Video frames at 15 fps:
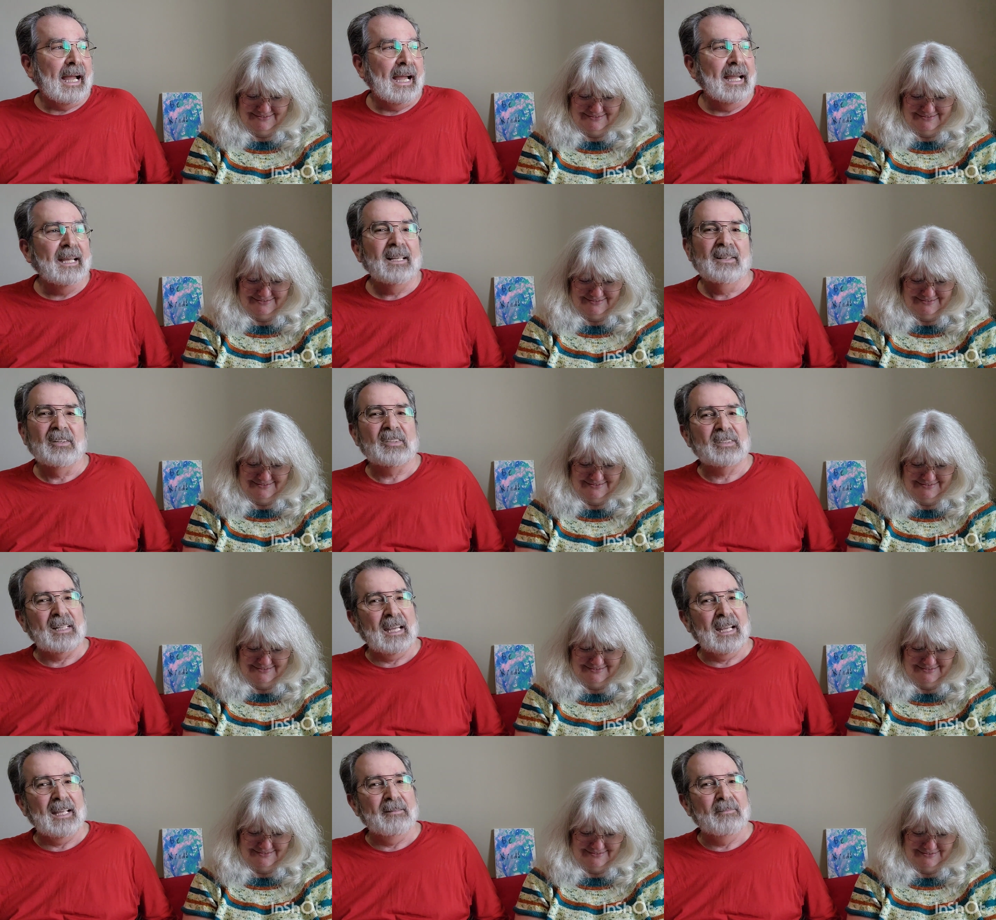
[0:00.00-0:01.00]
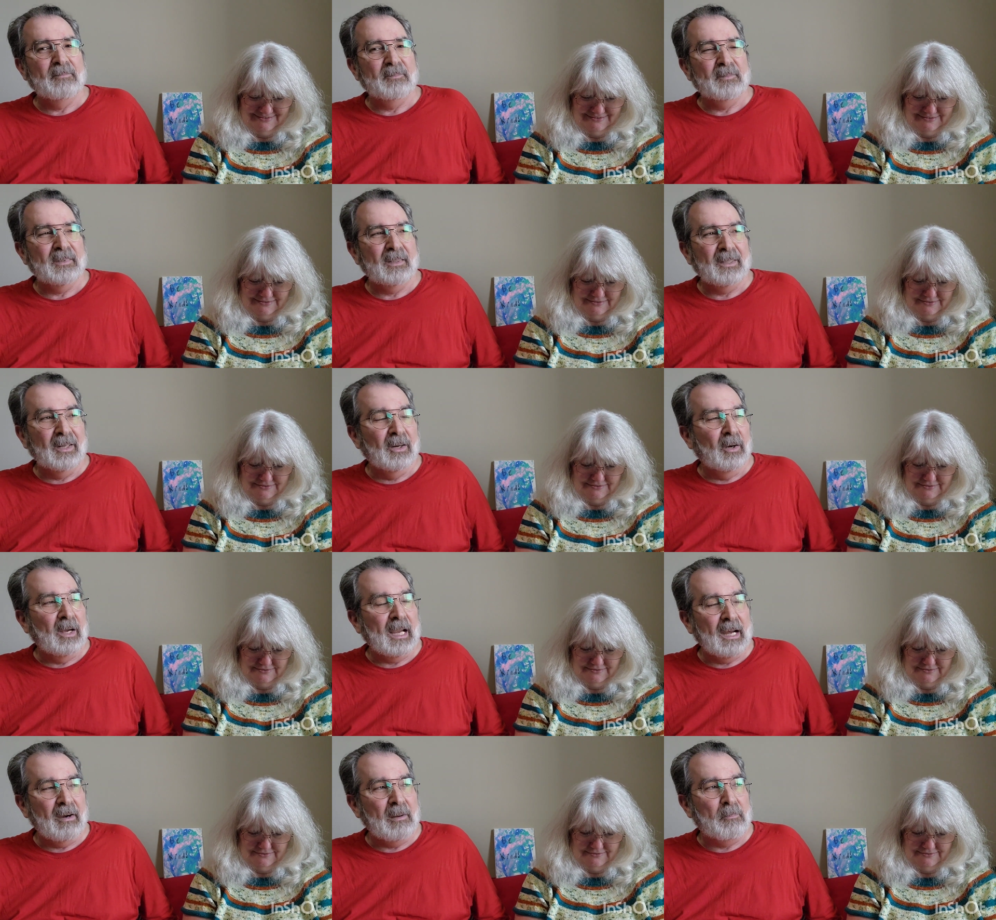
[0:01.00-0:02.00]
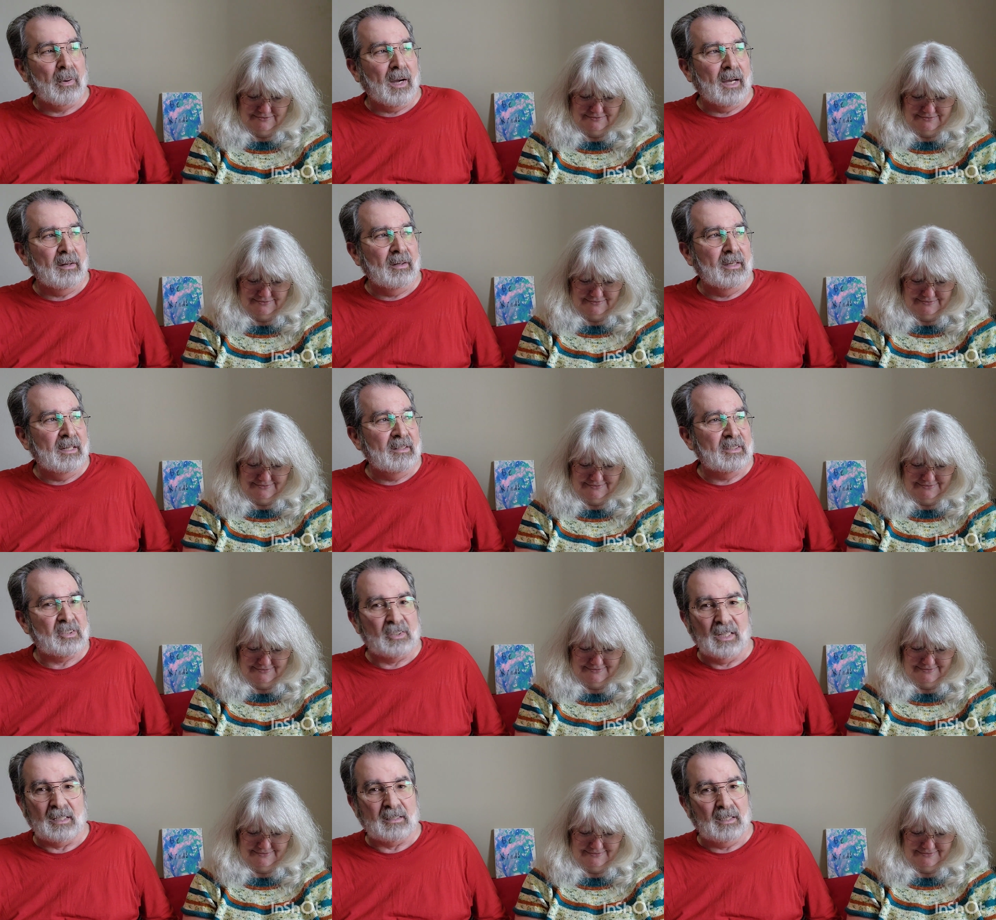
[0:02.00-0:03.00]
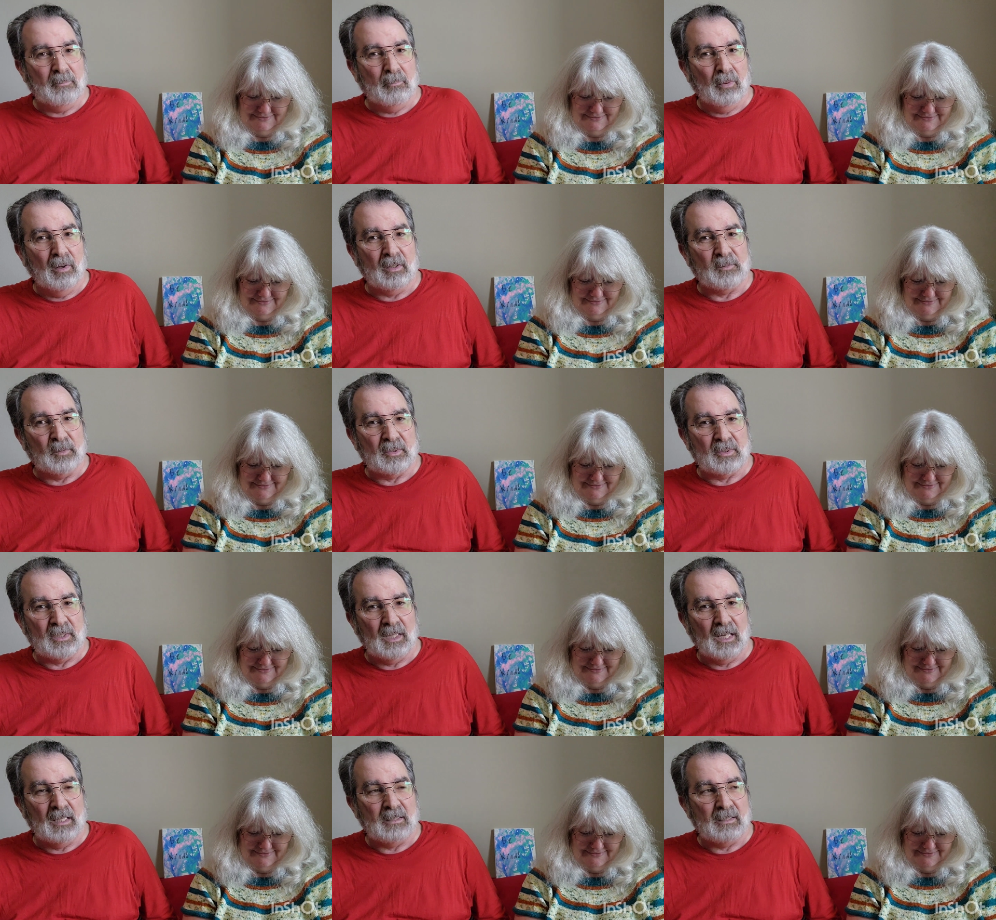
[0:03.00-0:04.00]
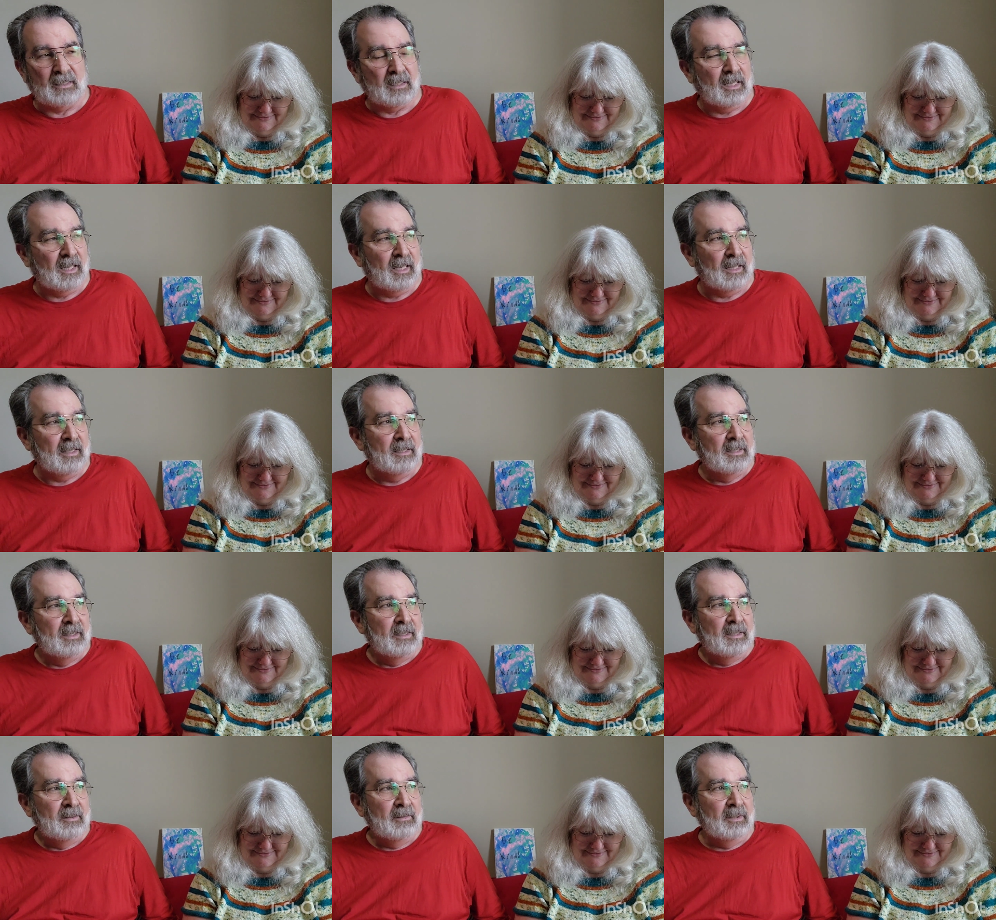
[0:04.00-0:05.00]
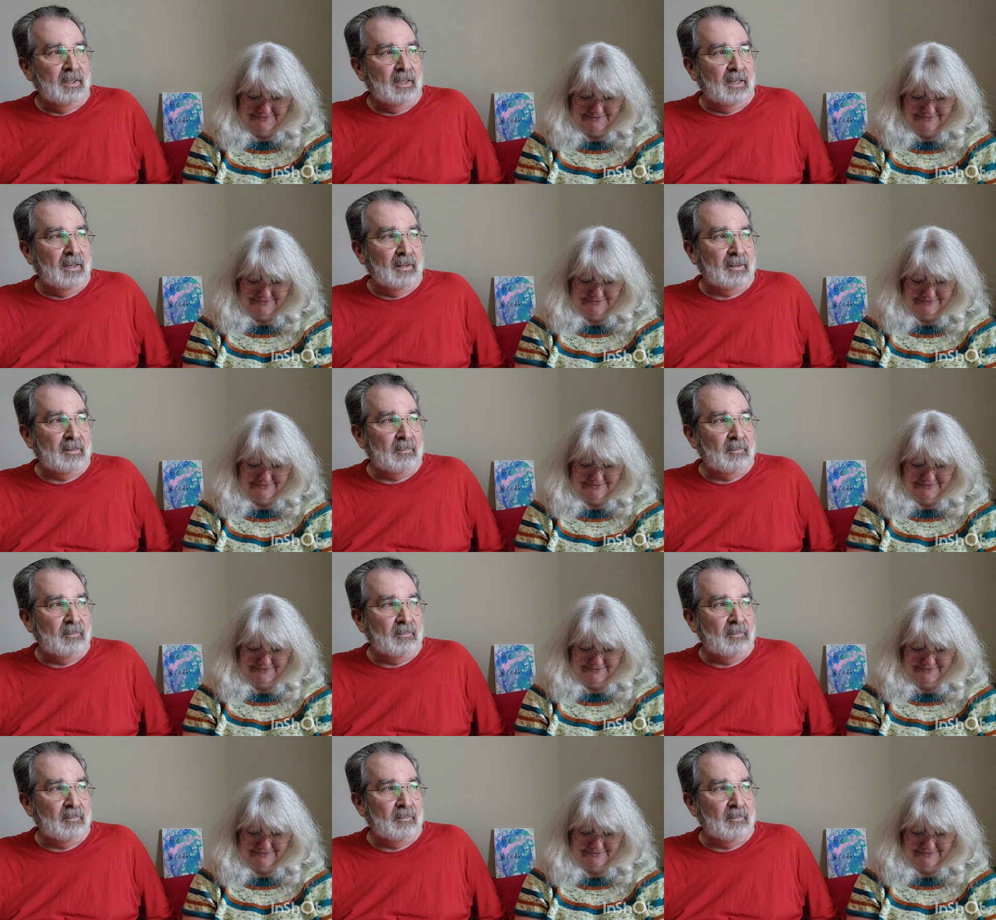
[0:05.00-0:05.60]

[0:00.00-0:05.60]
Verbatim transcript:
Speaker 1: I understand, you know, Harry Potter didn't stick to the books for shit. Uh, the